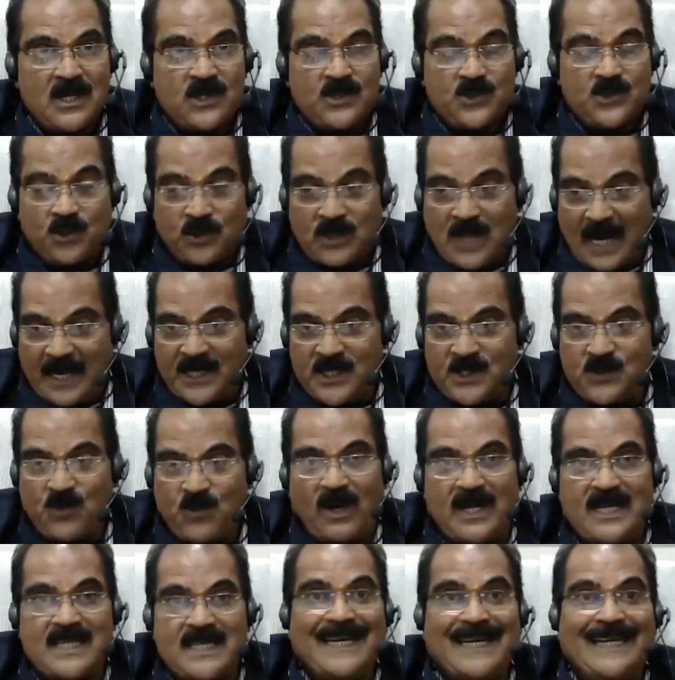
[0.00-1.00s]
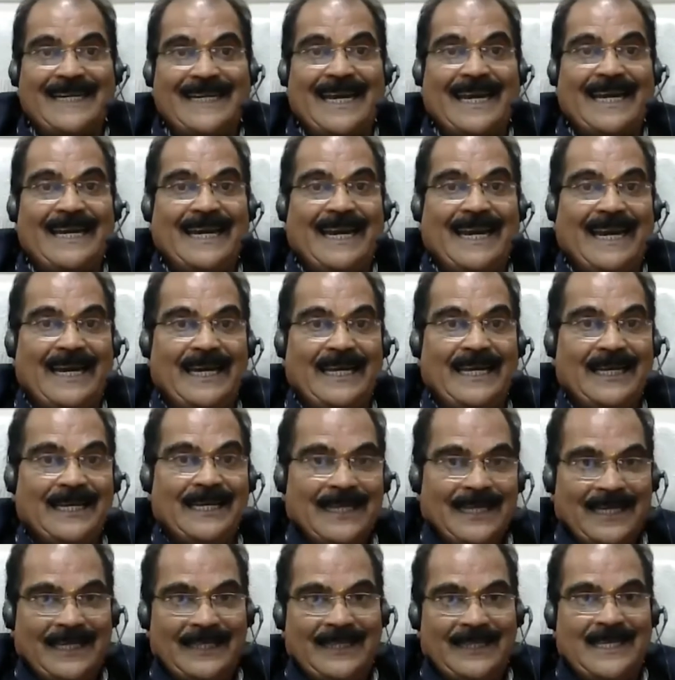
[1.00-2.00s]
So that is what is intended
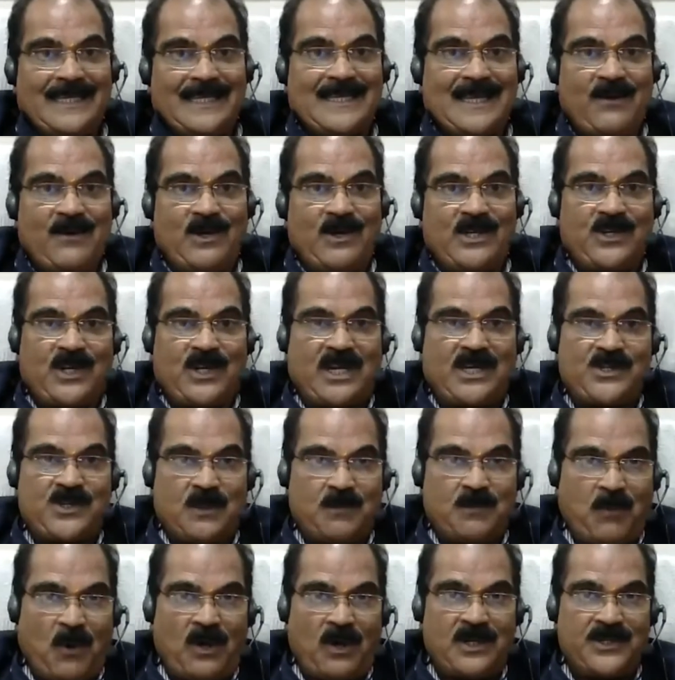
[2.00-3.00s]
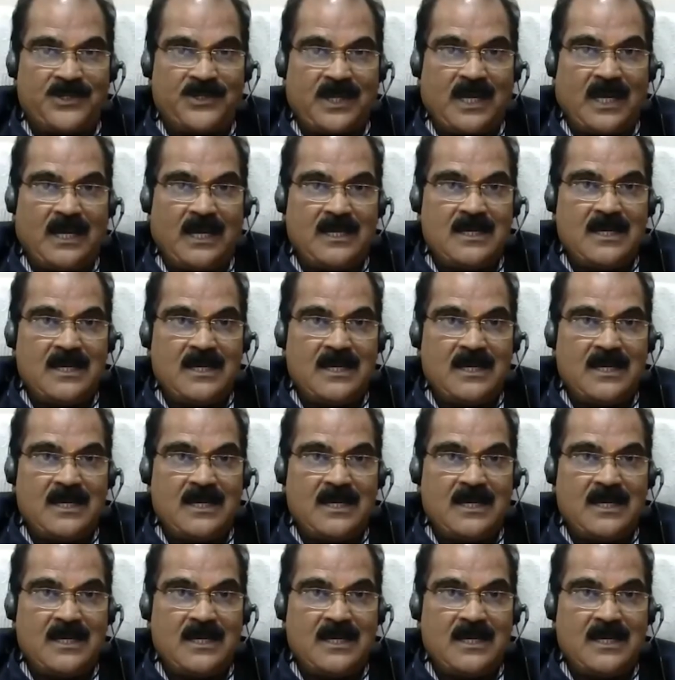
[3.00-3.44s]
in this new education policy.